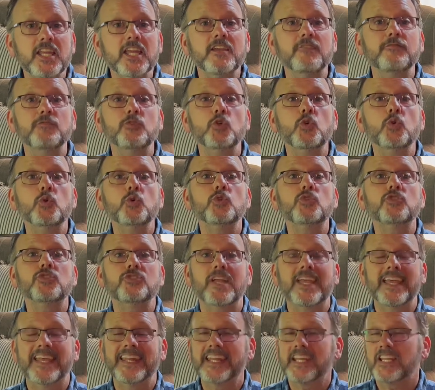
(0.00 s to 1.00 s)
if
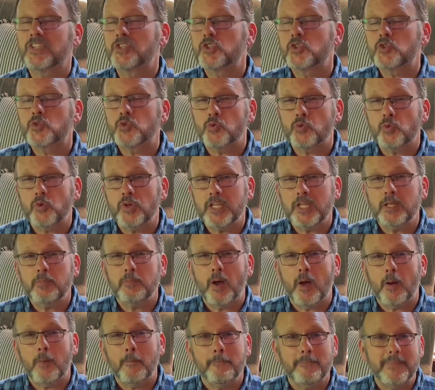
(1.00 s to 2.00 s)
used in extreme
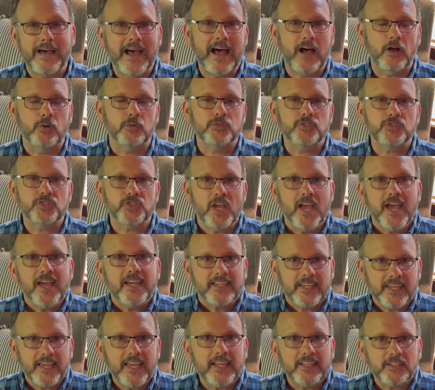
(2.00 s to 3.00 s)
amounts
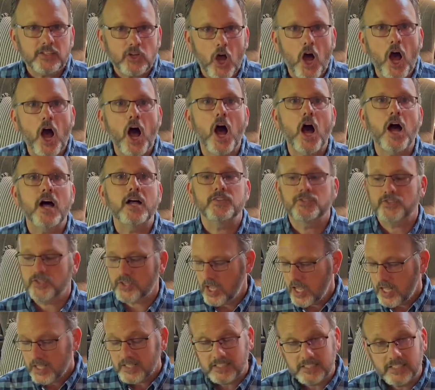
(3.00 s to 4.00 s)
can
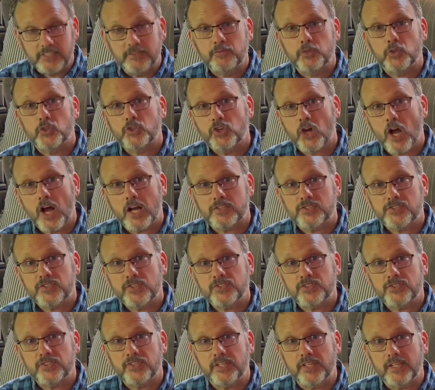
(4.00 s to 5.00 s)
cause liver
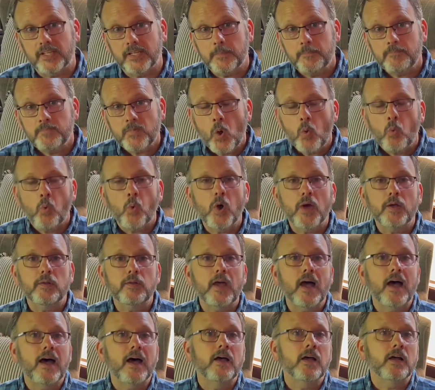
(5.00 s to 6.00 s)
toxicity.
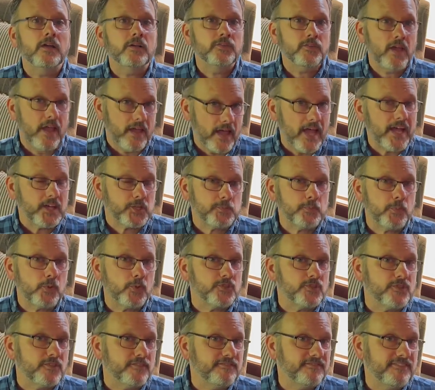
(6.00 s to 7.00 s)
What
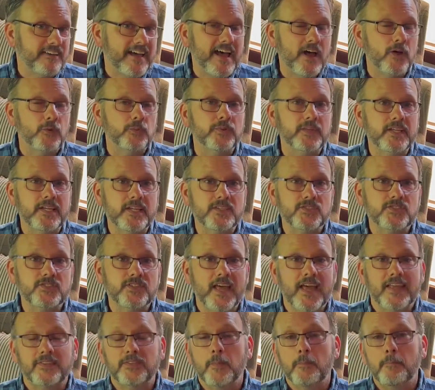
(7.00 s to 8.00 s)
experts have found is
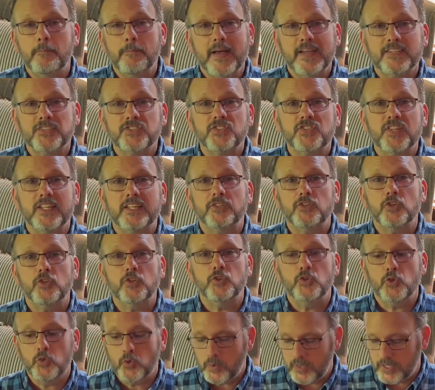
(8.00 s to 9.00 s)
that the best thing to
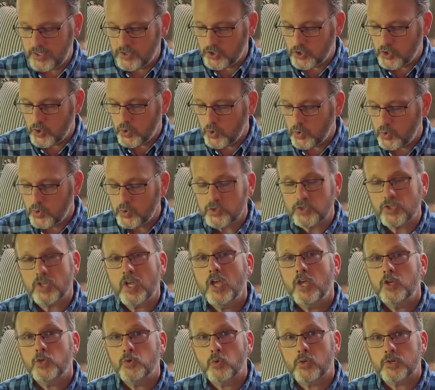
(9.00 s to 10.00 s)
do is use
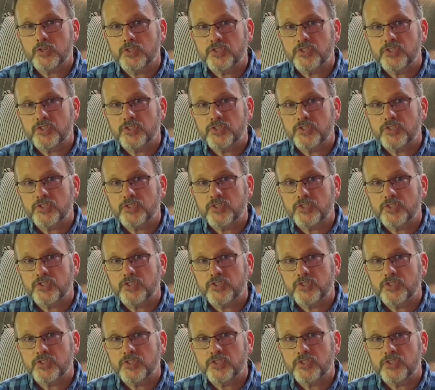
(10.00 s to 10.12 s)
your